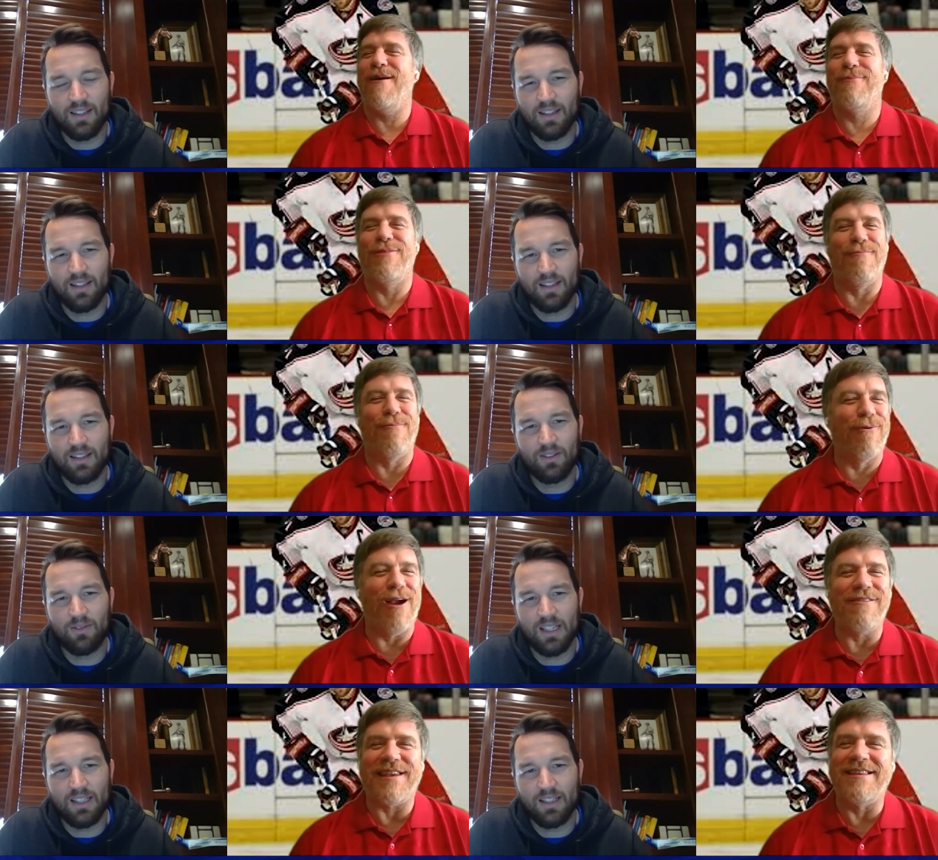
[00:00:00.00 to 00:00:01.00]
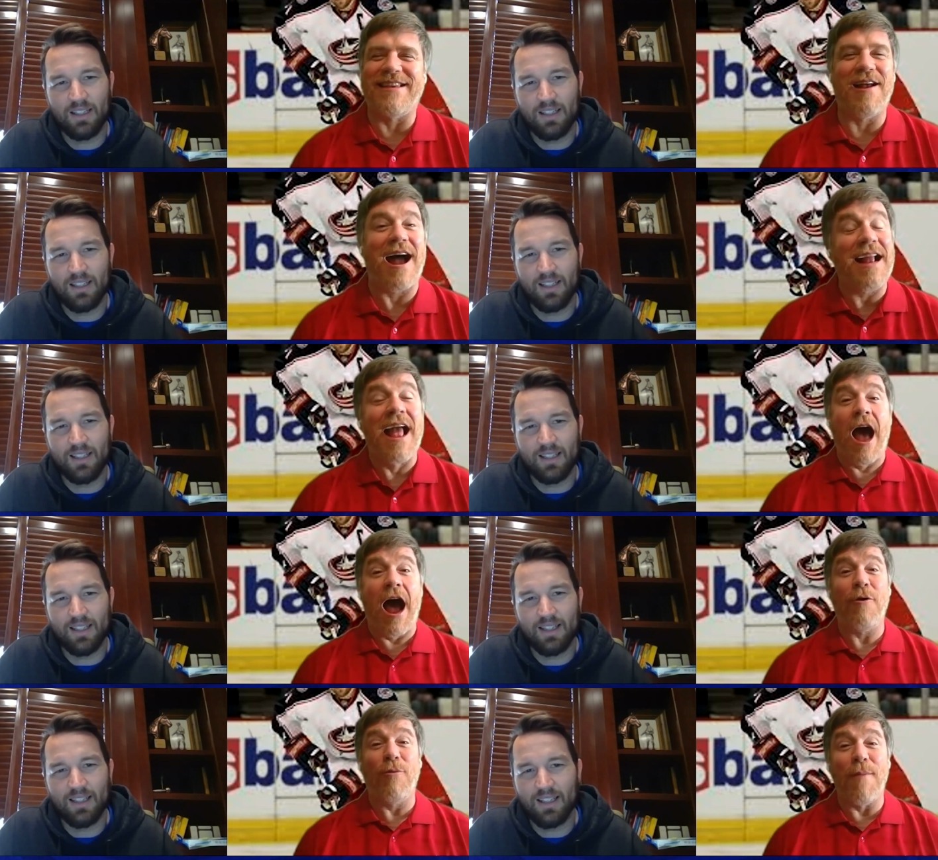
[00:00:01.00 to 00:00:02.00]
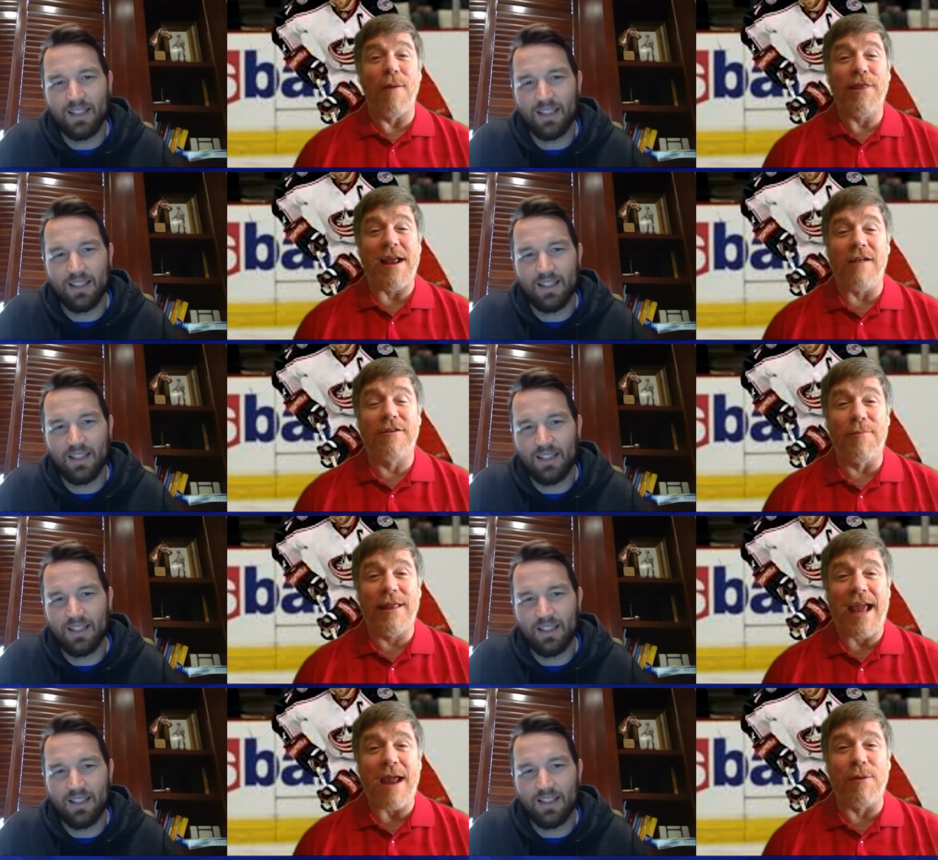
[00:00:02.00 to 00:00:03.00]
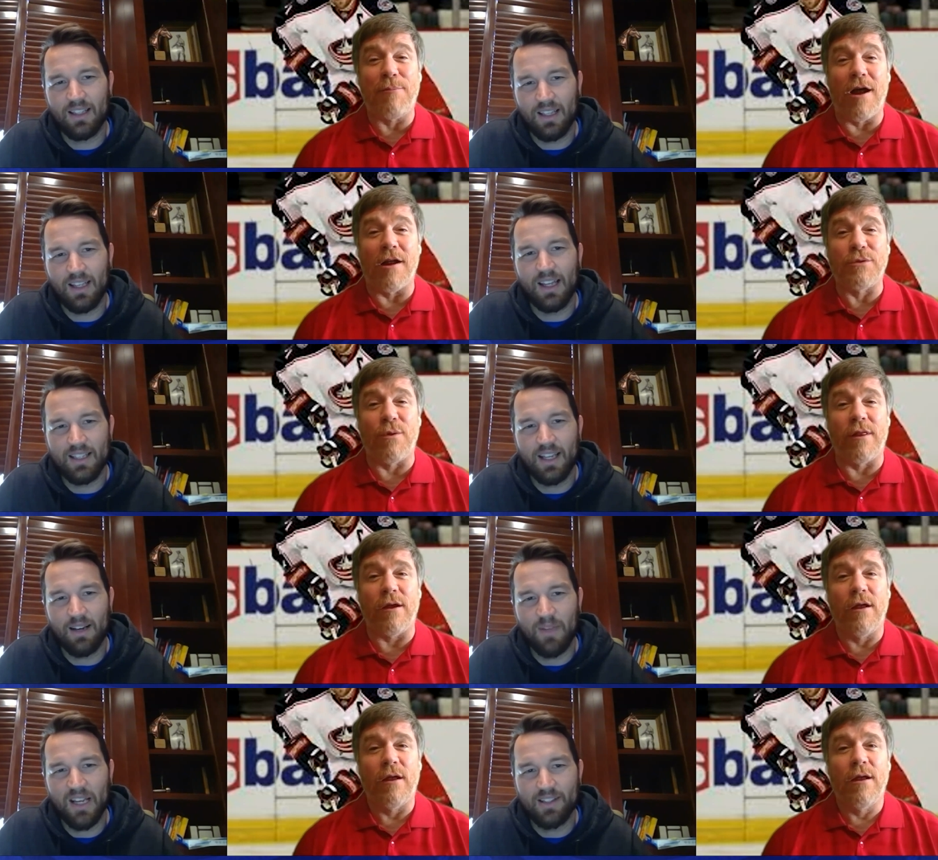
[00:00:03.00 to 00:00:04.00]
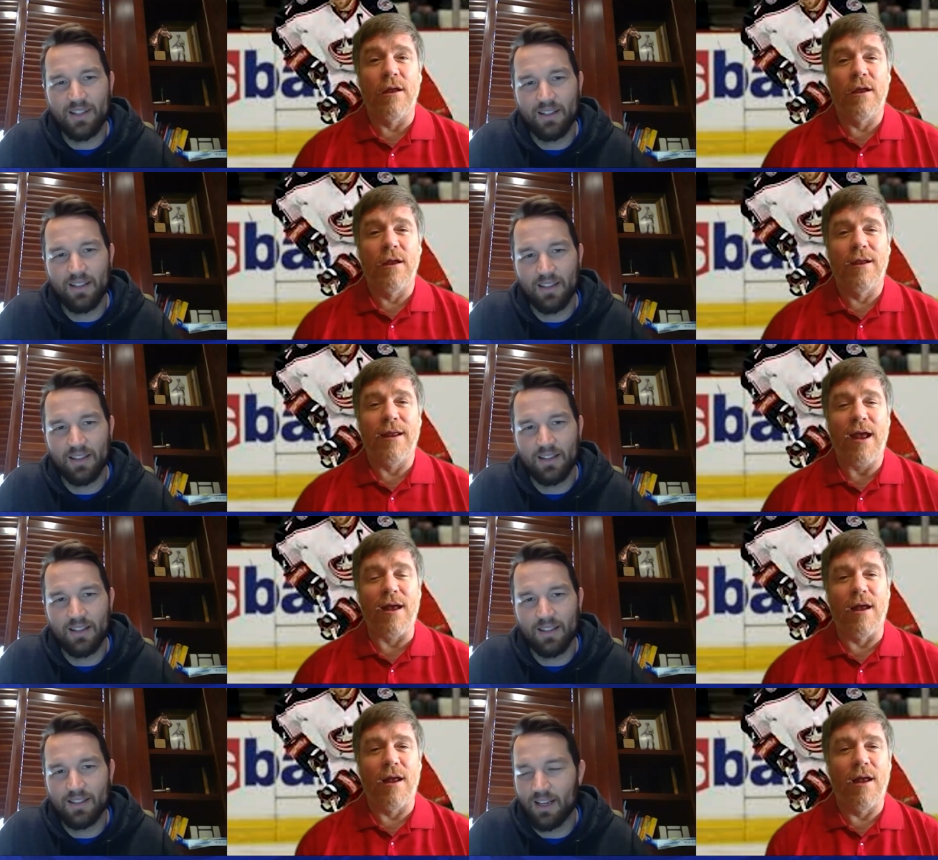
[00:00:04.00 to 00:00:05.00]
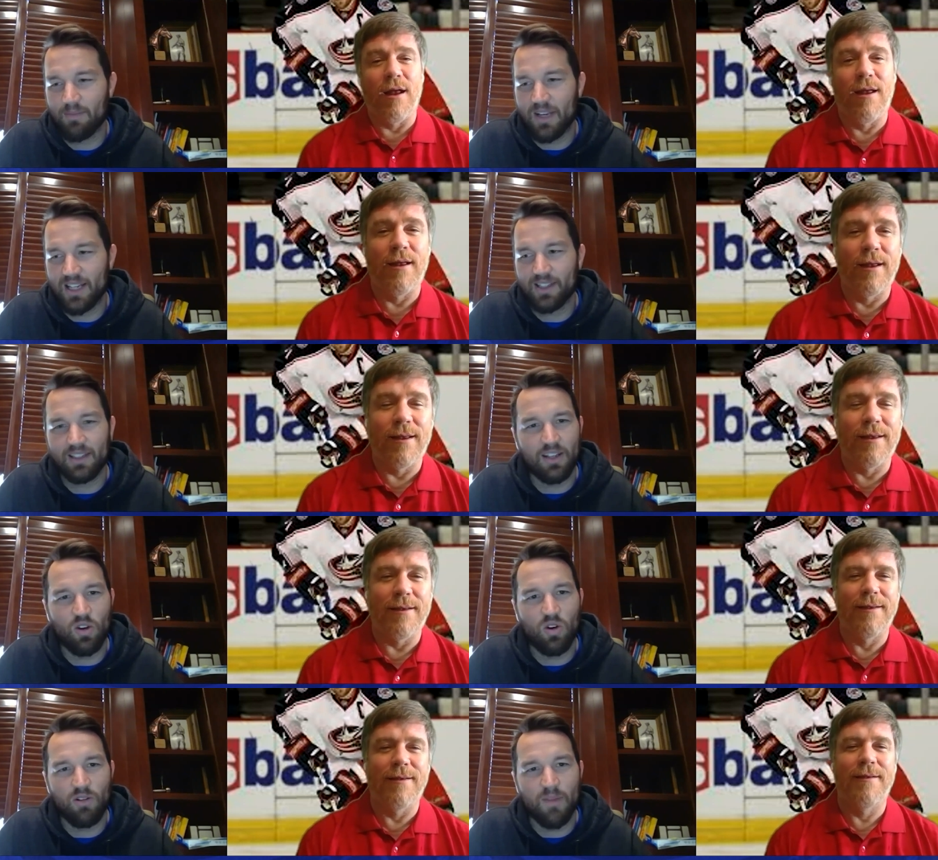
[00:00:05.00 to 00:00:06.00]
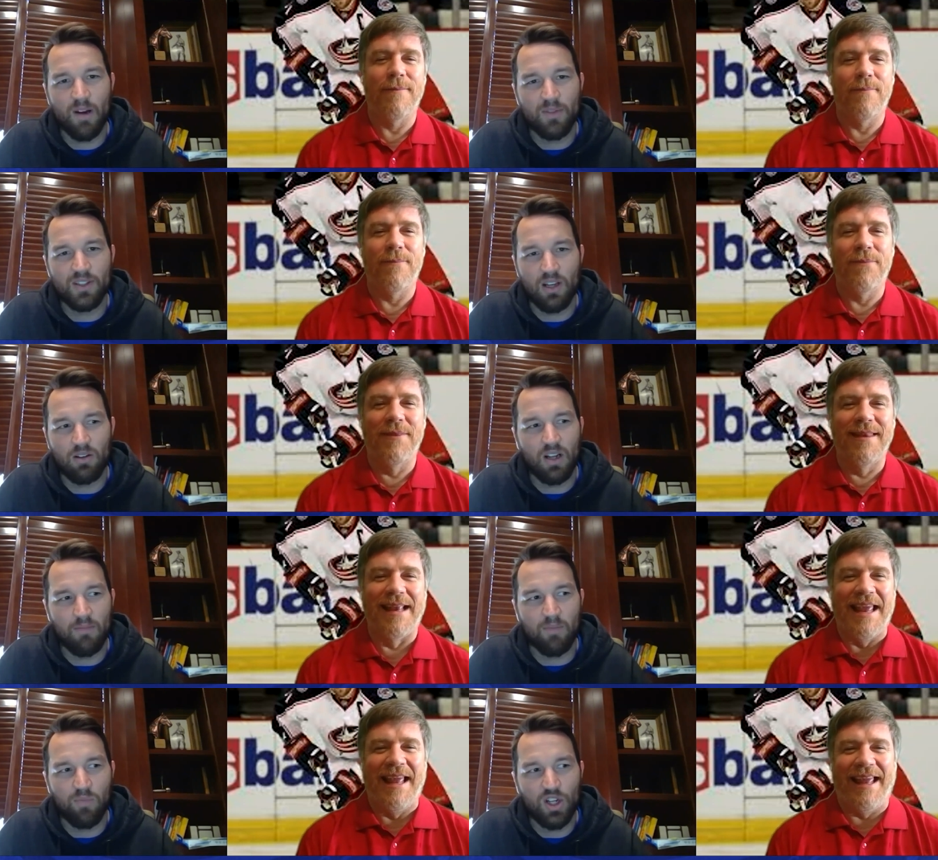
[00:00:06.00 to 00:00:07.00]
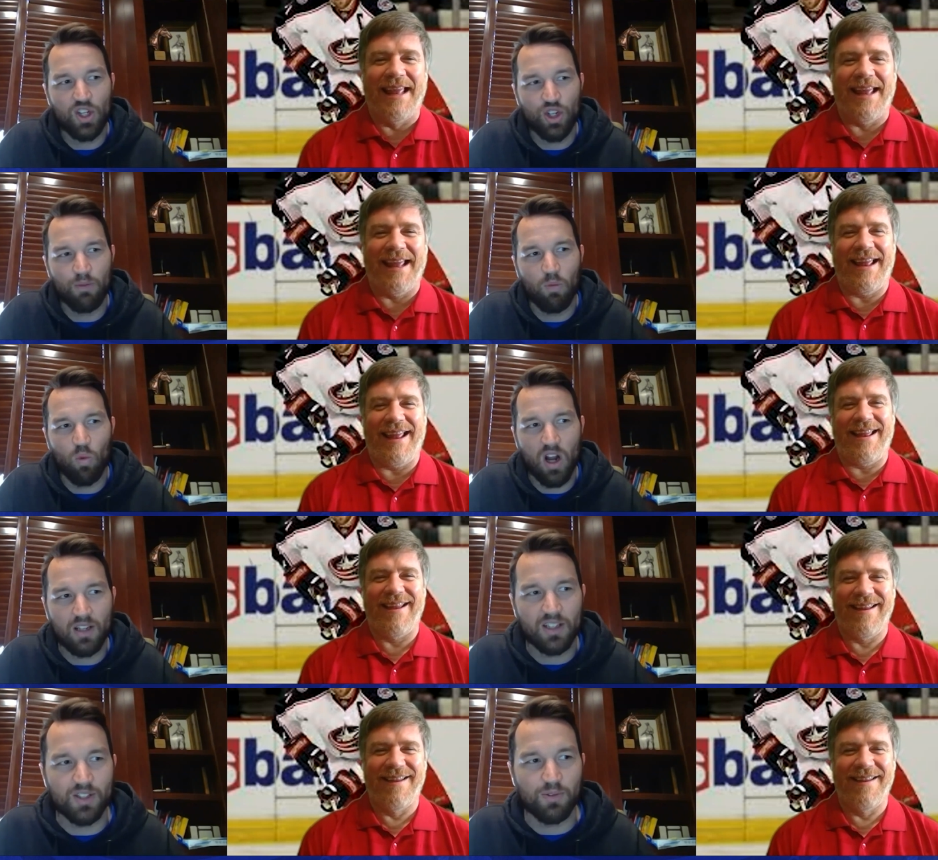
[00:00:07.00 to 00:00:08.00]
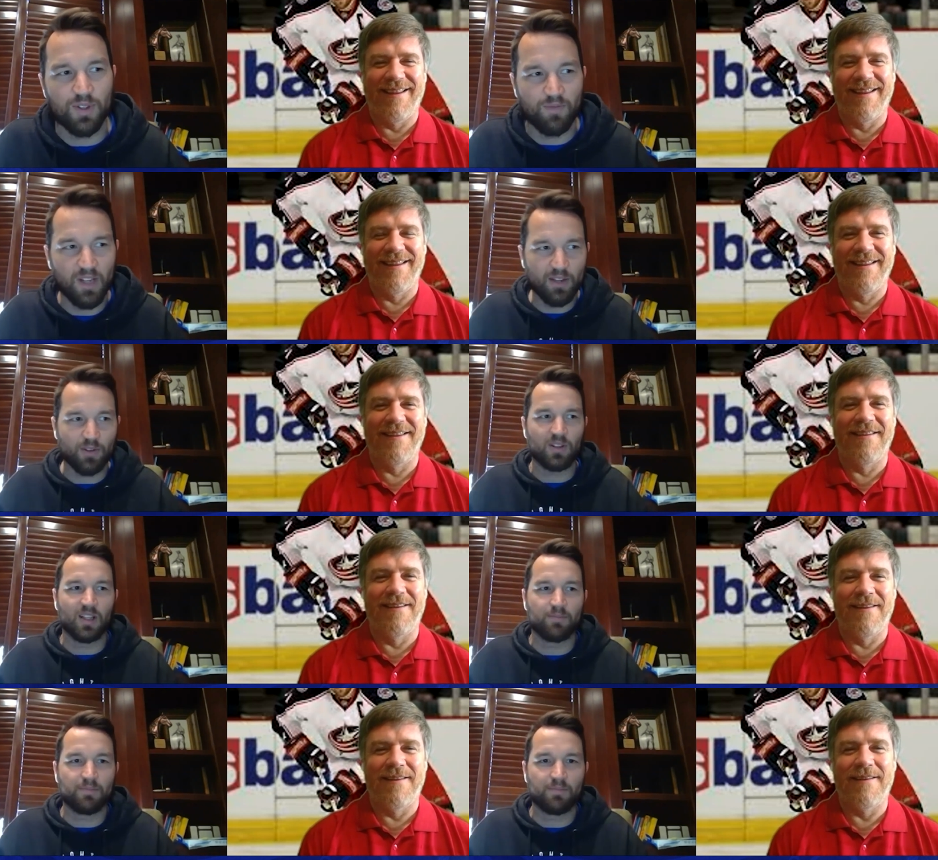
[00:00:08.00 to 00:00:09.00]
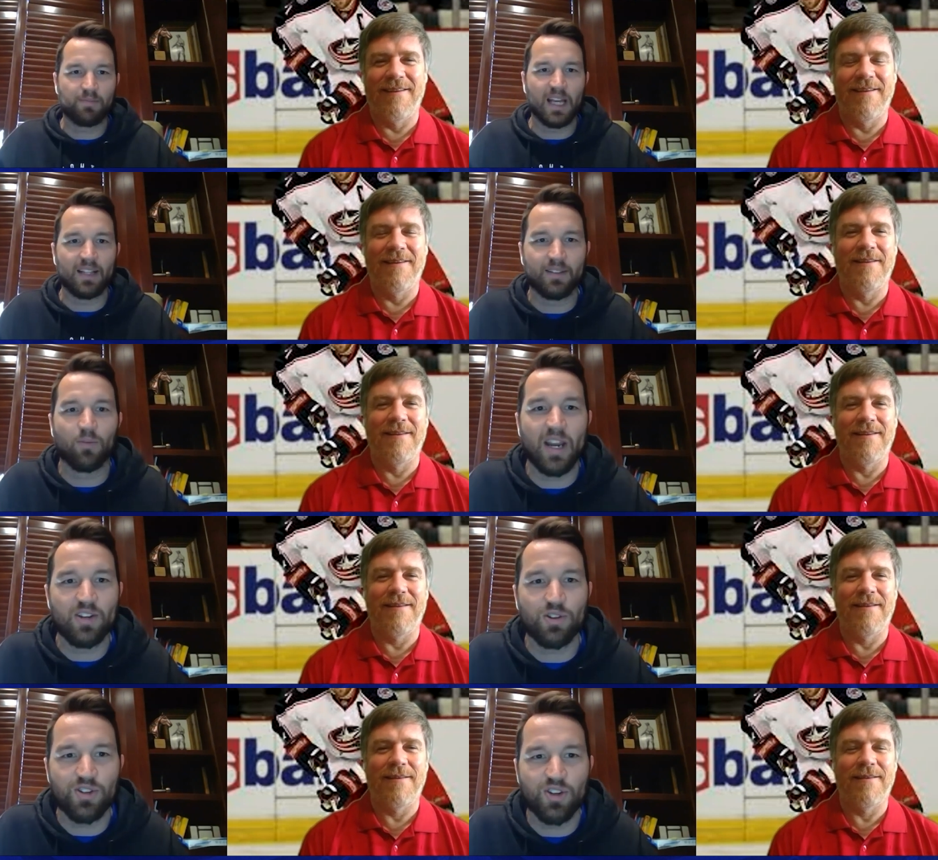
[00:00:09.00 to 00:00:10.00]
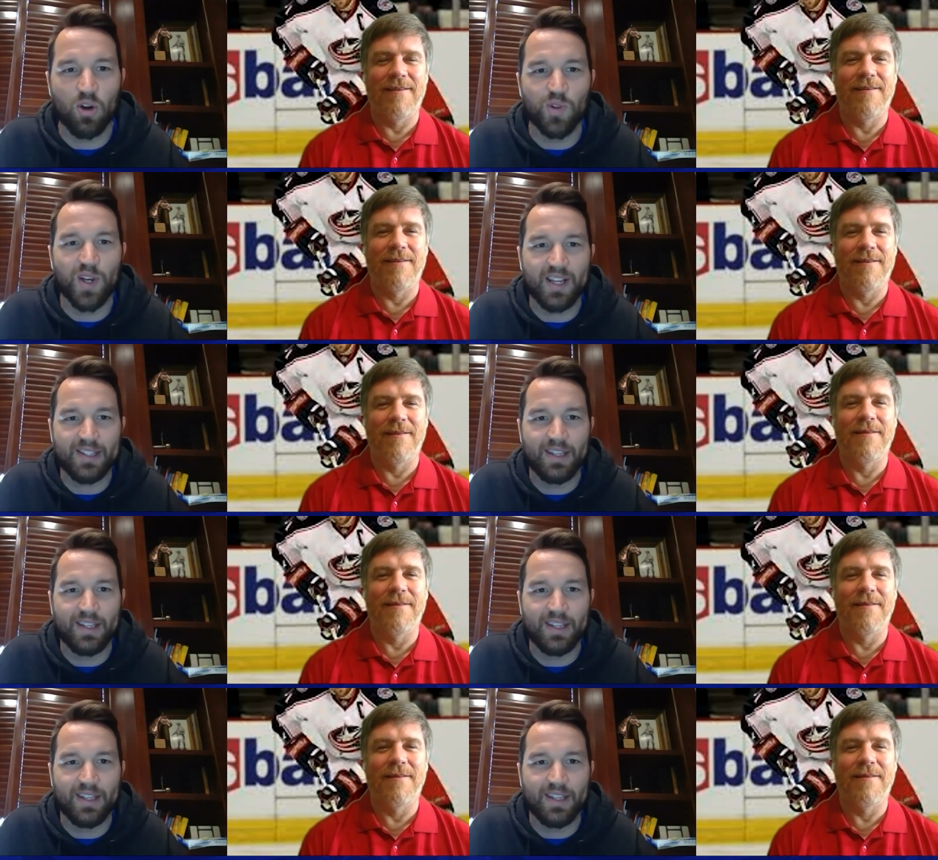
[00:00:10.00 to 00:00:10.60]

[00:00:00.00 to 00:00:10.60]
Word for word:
Speaker 1: remember the mm-hmm. Bobrovsky thing. I, I don't remember the outcome of the game, to be honest Isn't with you. Amazing. Yeah.
Speaker 2: Isn't amazing that no one remembers the outcome? I'm pretty sure we won because there was a video clip that the Rangers showed the next